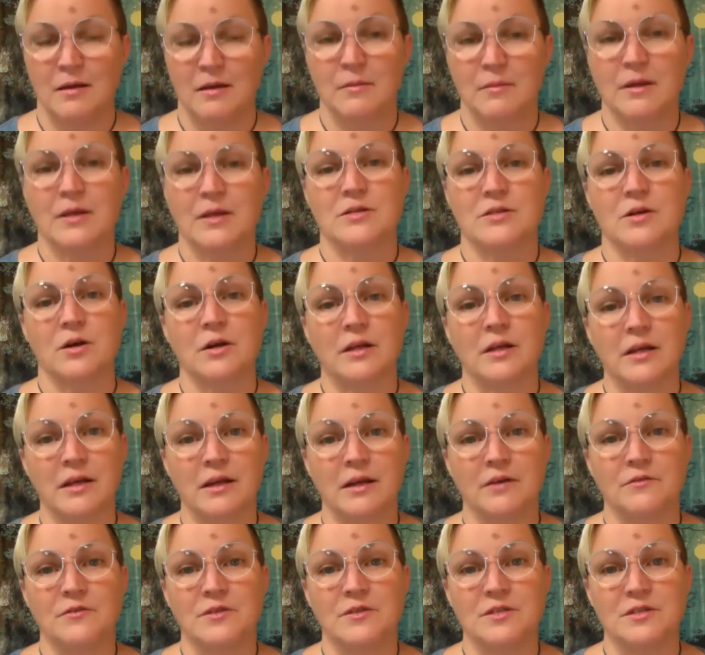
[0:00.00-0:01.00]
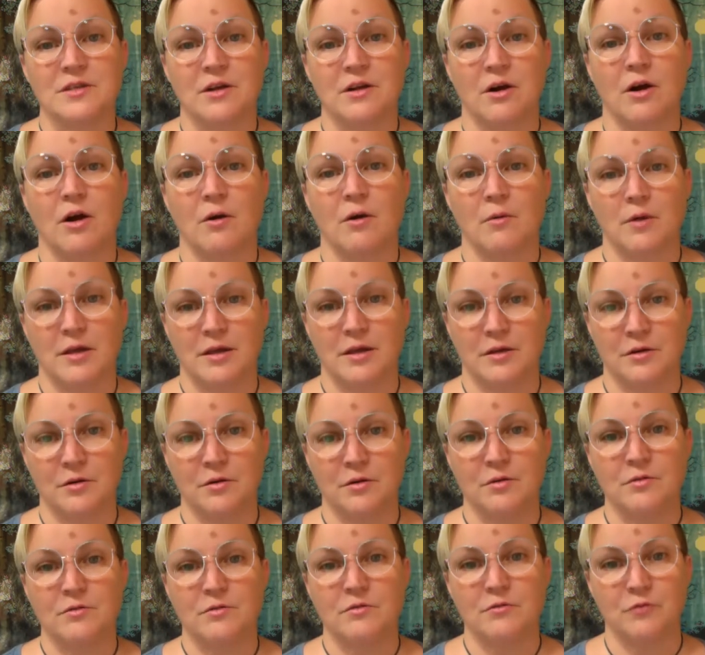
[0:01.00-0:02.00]
Because our gifts are
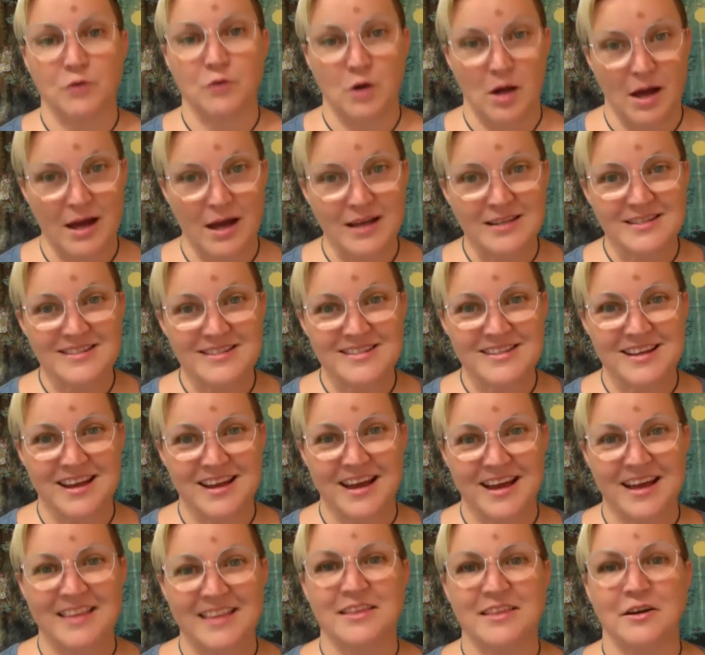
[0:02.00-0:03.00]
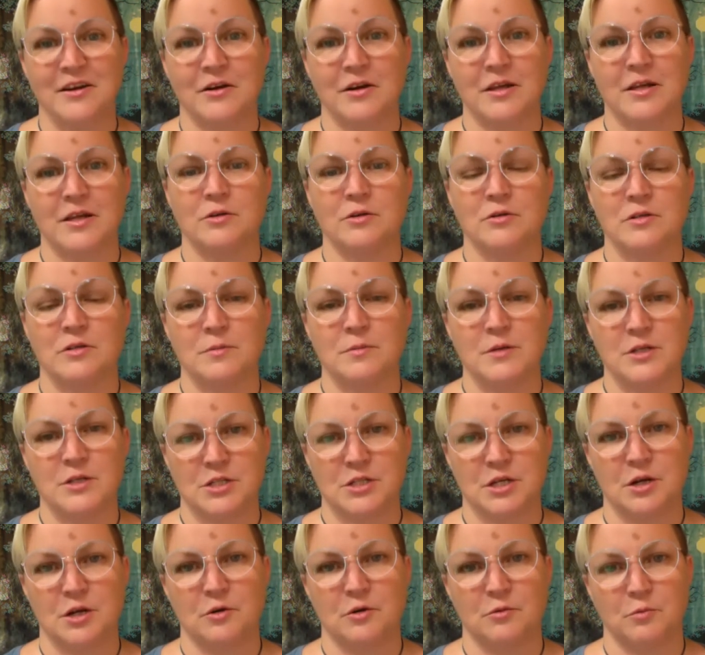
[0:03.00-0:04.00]
here for us and they're here to be
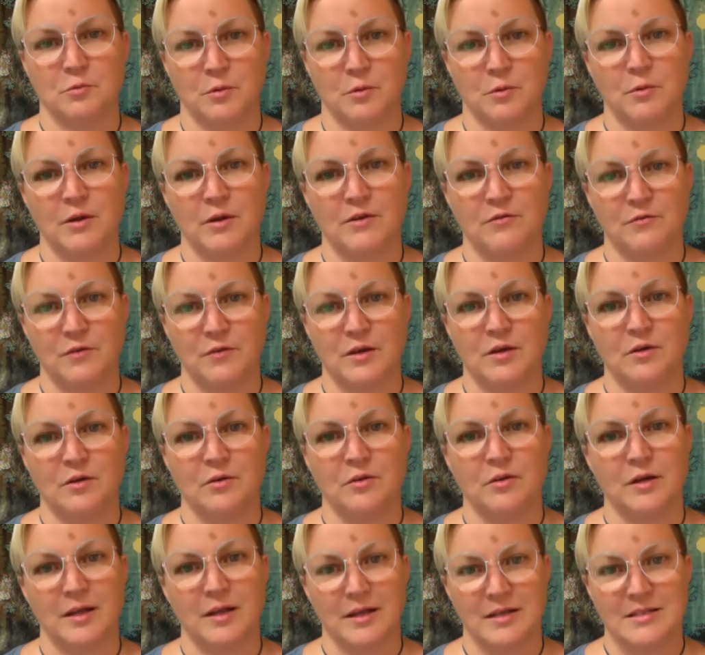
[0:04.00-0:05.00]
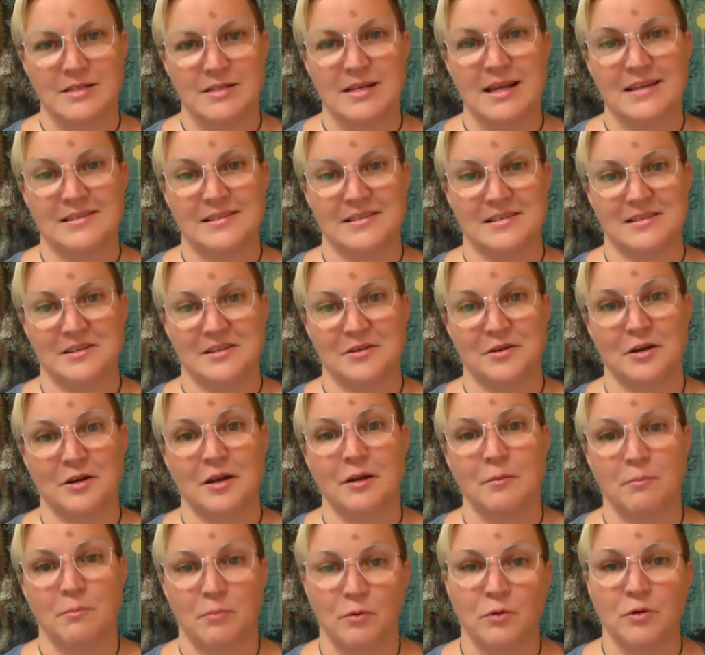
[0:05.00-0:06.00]
shared when we feel it is necessary and
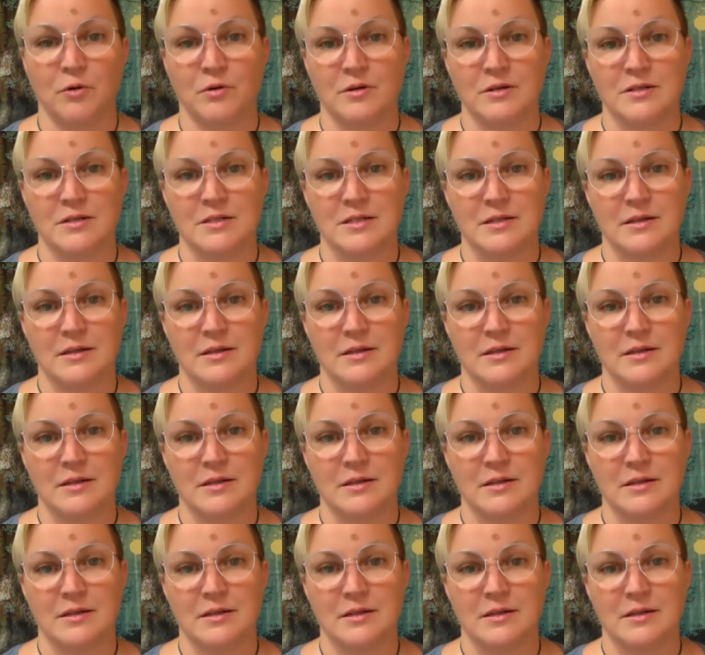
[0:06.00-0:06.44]
important.